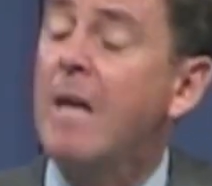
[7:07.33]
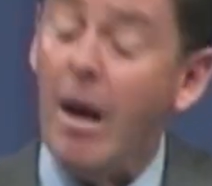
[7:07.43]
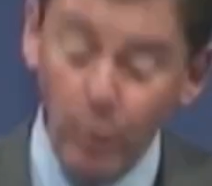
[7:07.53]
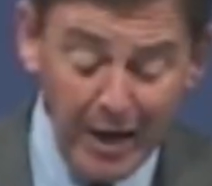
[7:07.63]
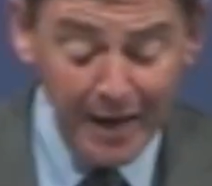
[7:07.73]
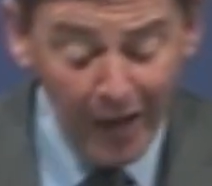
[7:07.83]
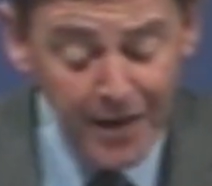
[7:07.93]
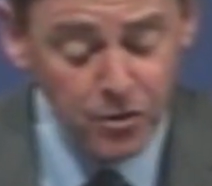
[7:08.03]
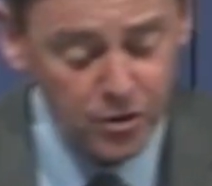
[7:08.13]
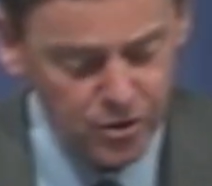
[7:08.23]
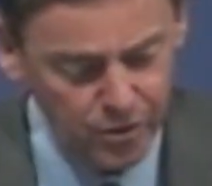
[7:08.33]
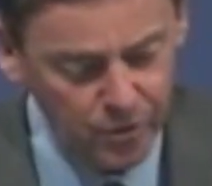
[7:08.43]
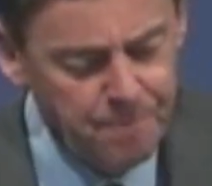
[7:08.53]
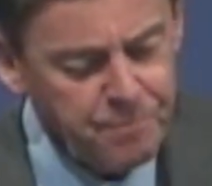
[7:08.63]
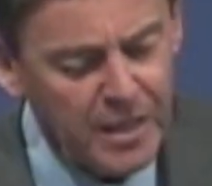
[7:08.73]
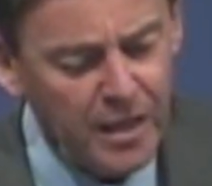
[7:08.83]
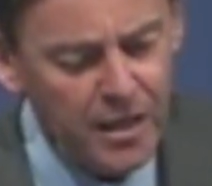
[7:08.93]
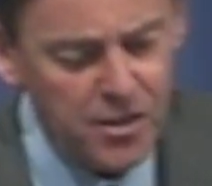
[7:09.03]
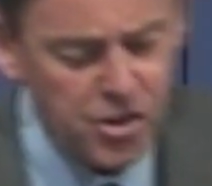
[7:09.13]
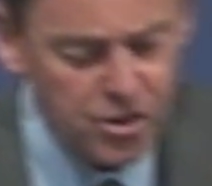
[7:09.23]
And what I'd like to do
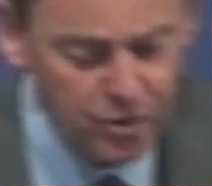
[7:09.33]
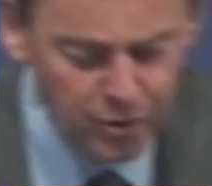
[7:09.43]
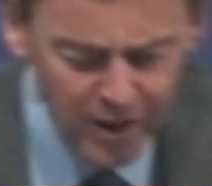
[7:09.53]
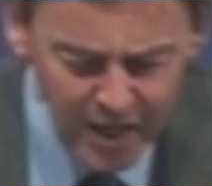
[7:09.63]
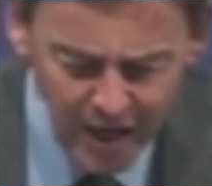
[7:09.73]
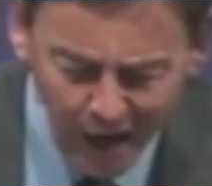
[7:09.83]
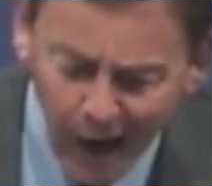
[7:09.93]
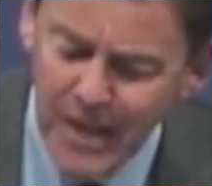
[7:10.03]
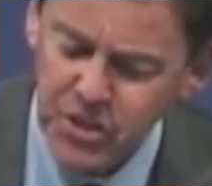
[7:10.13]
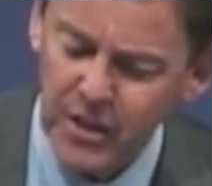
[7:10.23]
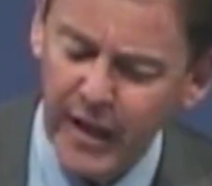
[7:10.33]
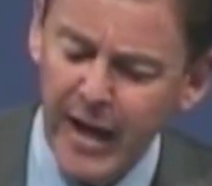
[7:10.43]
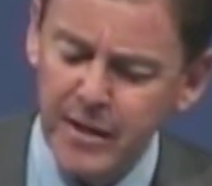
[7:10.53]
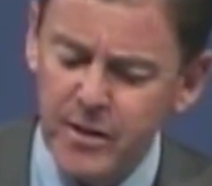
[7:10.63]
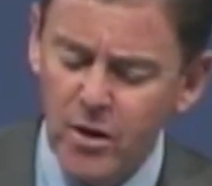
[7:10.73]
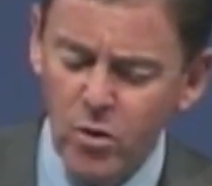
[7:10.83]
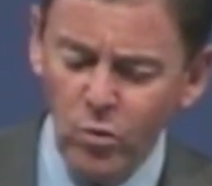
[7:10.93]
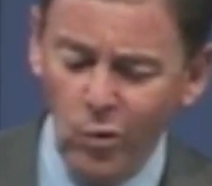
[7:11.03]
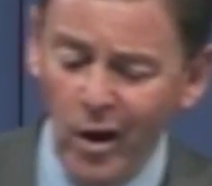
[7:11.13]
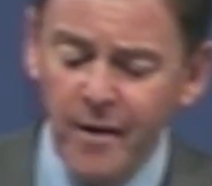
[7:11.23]
is to isolate
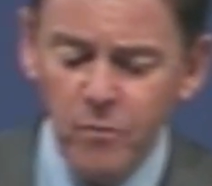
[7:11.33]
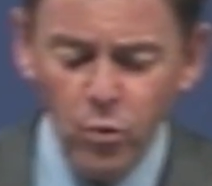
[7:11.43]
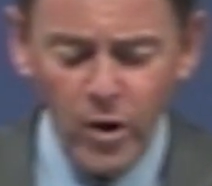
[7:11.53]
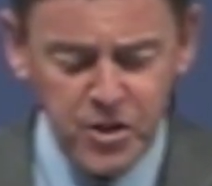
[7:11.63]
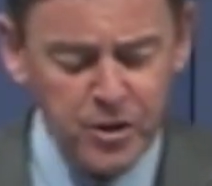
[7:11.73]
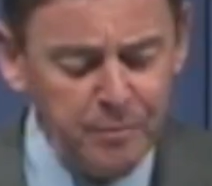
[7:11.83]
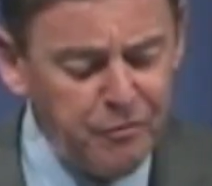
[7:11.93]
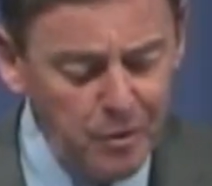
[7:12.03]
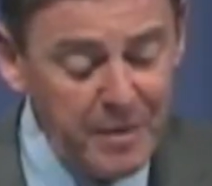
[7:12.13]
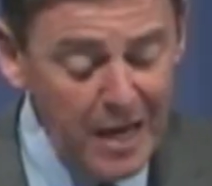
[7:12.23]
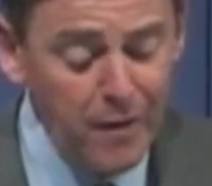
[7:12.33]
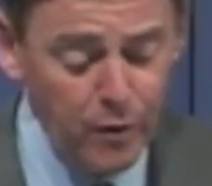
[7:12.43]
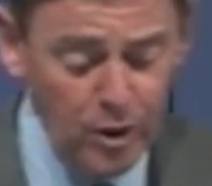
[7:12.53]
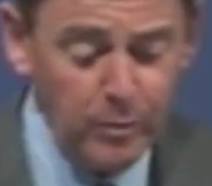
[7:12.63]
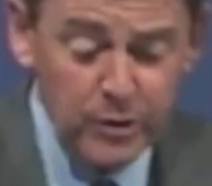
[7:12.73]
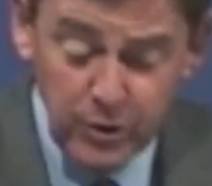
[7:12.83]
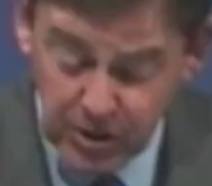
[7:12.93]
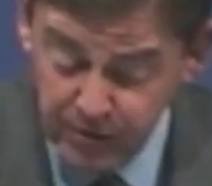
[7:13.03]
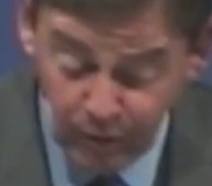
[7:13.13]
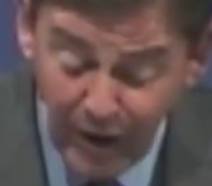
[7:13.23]
one wisdom from the other. You will
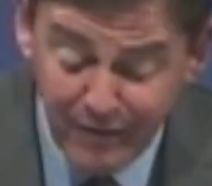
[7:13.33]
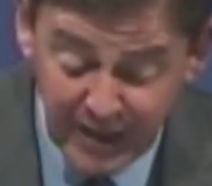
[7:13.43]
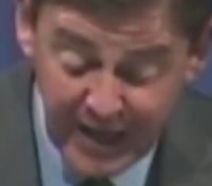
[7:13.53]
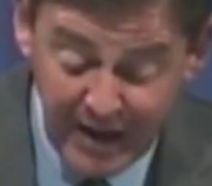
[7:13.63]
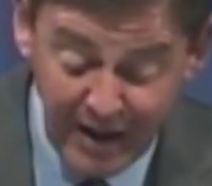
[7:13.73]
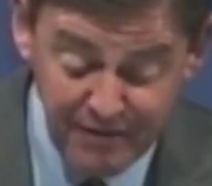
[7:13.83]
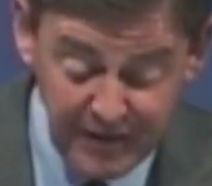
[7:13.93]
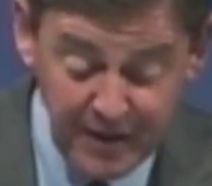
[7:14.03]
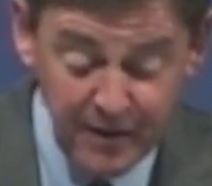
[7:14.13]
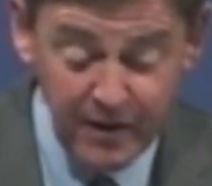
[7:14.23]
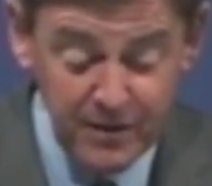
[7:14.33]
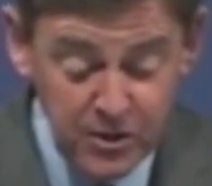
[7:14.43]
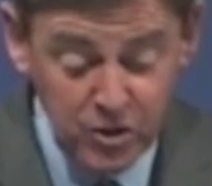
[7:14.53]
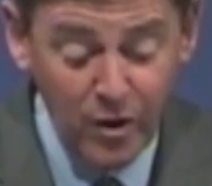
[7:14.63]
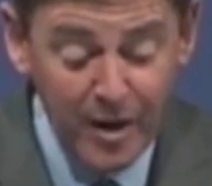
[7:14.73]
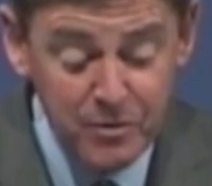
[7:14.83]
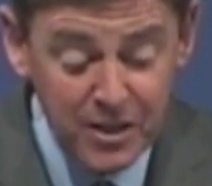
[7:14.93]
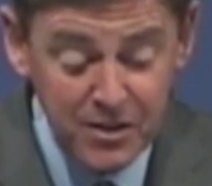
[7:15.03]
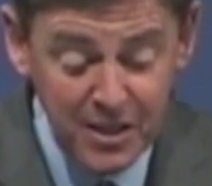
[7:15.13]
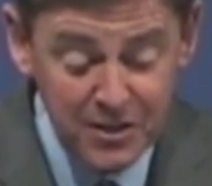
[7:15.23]
notice if you have an NIV that it describes,
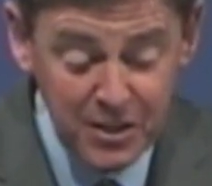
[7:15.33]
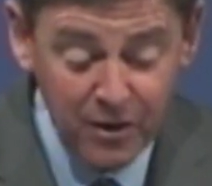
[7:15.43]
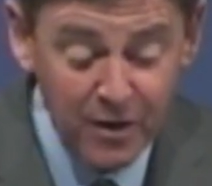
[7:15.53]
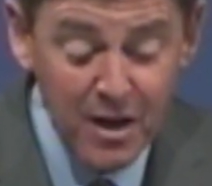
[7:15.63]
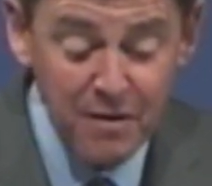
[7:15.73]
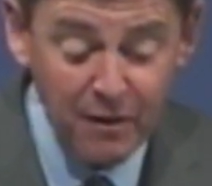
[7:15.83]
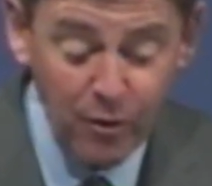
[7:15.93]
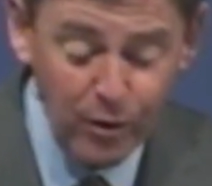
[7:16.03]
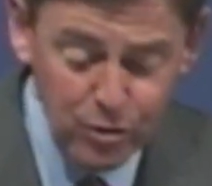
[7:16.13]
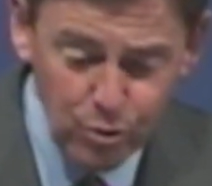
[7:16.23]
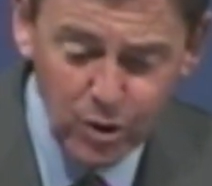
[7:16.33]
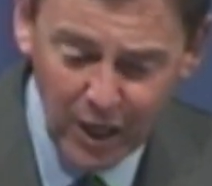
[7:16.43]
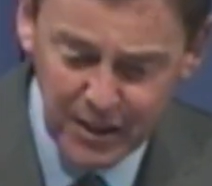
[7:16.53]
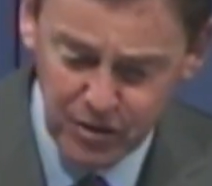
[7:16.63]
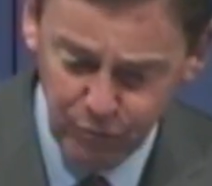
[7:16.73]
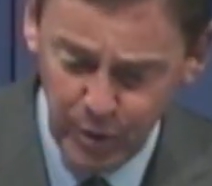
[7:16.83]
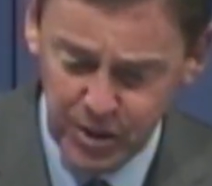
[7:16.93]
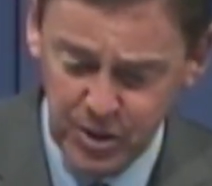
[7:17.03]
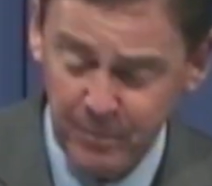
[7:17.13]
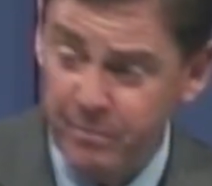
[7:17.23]
it says here that there are two kinds of
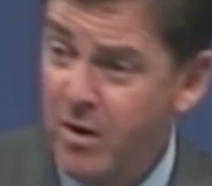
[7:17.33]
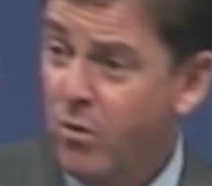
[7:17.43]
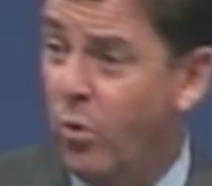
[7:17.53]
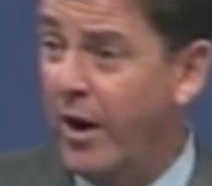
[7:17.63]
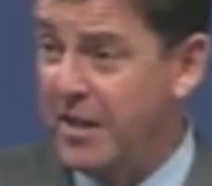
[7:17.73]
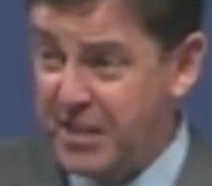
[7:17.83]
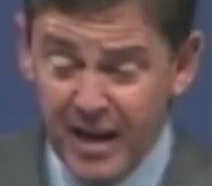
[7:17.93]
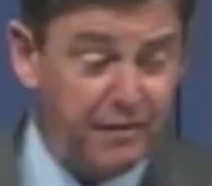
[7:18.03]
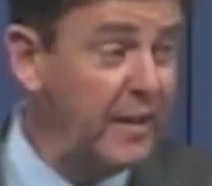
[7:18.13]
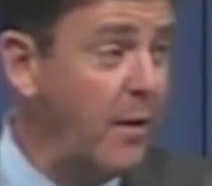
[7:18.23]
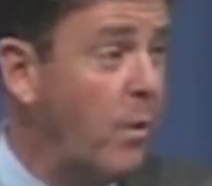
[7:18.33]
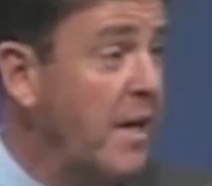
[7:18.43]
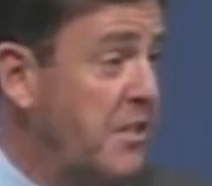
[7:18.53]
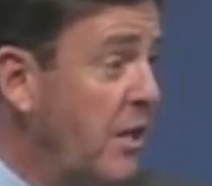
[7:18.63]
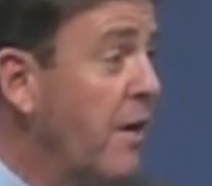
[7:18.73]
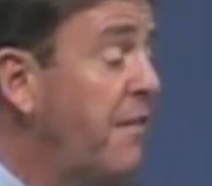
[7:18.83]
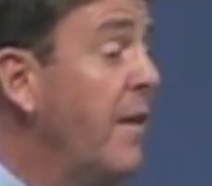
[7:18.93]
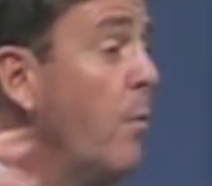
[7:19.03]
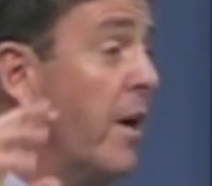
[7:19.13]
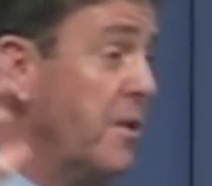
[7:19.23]
wisdom. One is heavenly, one is
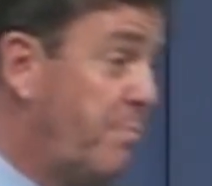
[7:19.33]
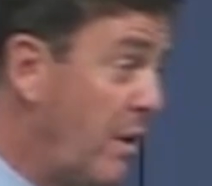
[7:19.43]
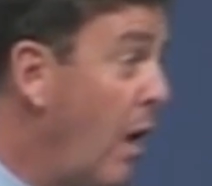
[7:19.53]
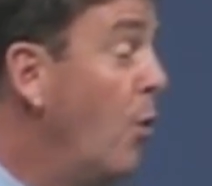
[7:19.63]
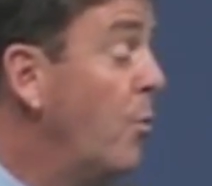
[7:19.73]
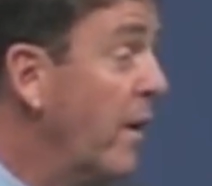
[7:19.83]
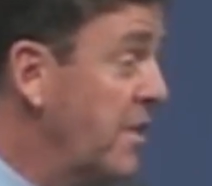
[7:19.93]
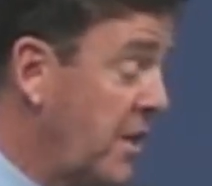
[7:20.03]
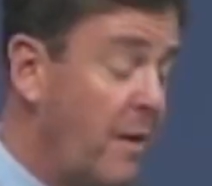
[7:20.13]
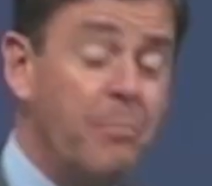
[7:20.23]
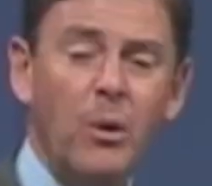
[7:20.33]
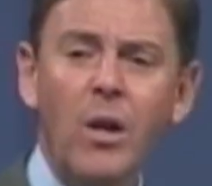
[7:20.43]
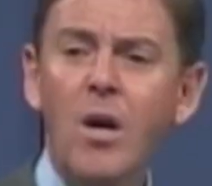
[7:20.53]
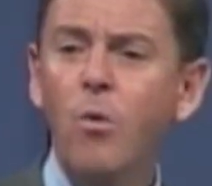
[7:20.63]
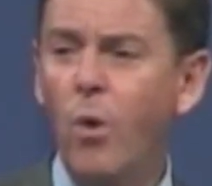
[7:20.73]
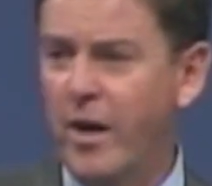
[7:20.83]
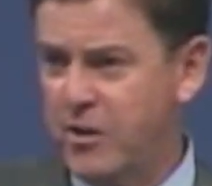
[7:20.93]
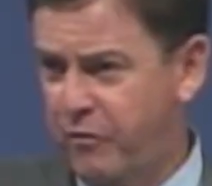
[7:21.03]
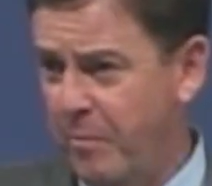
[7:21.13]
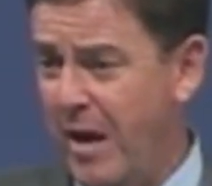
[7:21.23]
earthly, one is proud, one is humble, one
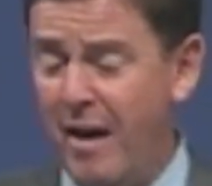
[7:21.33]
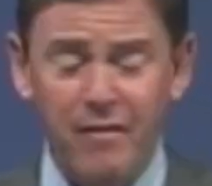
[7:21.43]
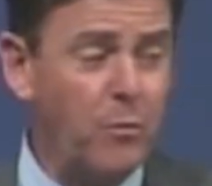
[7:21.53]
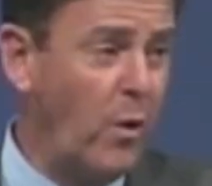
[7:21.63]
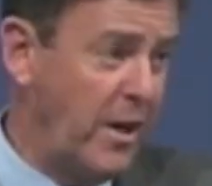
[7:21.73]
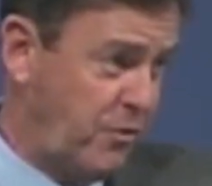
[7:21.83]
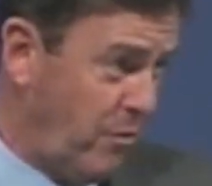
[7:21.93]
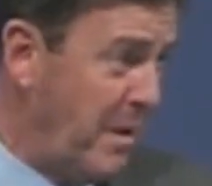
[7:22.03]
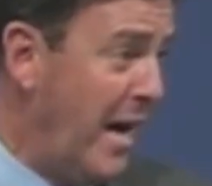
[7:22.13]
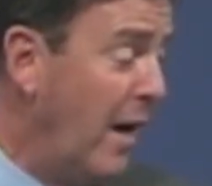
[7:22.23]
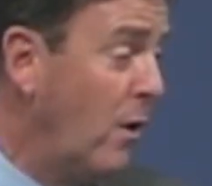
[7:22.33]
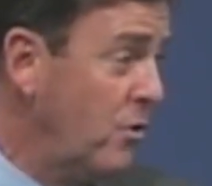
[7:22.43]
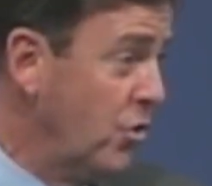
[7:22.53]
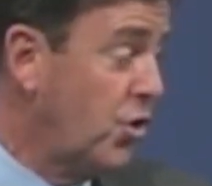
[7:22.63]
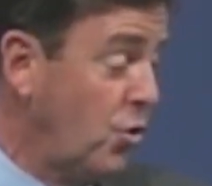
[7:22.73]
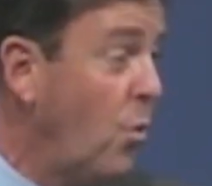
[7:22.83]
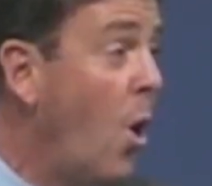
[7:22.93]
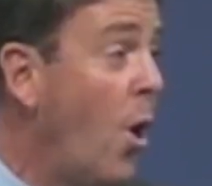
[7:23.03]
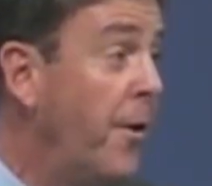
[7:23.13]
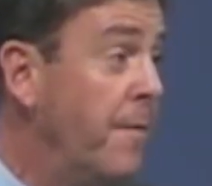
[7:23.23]
is from heaven, one is from hell, and so
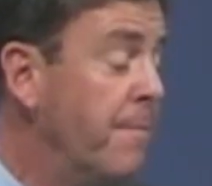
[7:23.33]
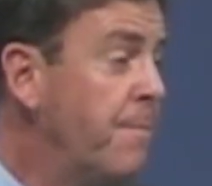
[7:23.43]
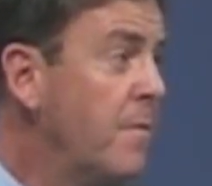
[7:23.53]
on.